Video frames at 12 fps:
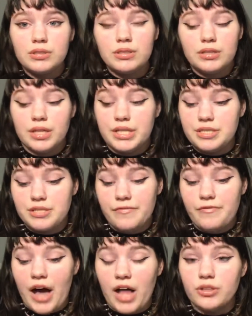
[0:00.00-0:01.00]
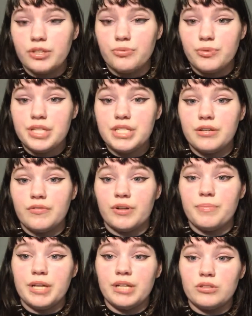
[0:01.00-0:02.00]
it's a valid reason for
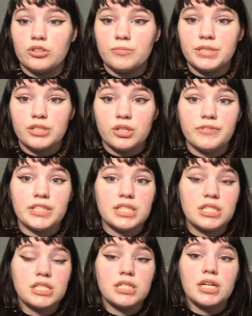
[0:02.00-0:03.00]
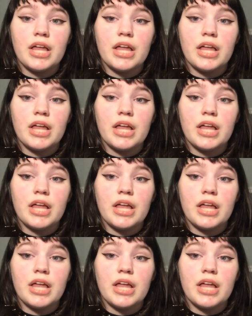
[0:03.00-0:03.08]
being a little bit nervous.